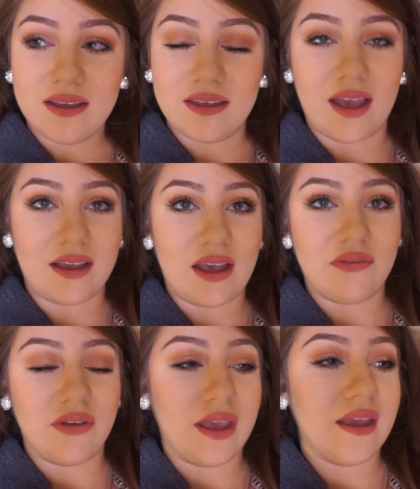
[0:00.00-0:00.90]
Yeah,
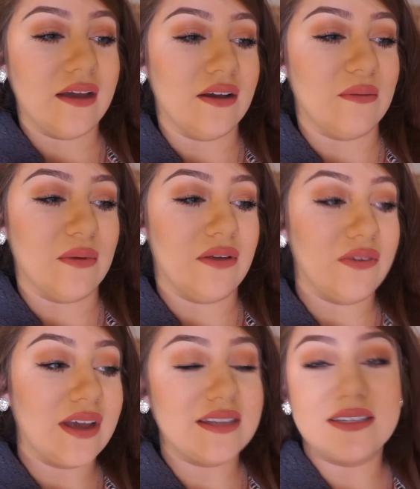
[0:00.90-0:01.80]
cafe. Um, if you
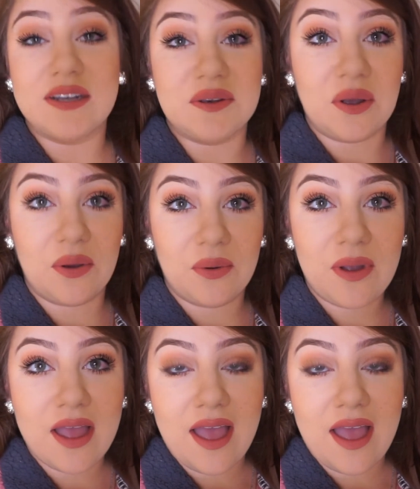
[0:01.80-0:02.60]
guys didn't know,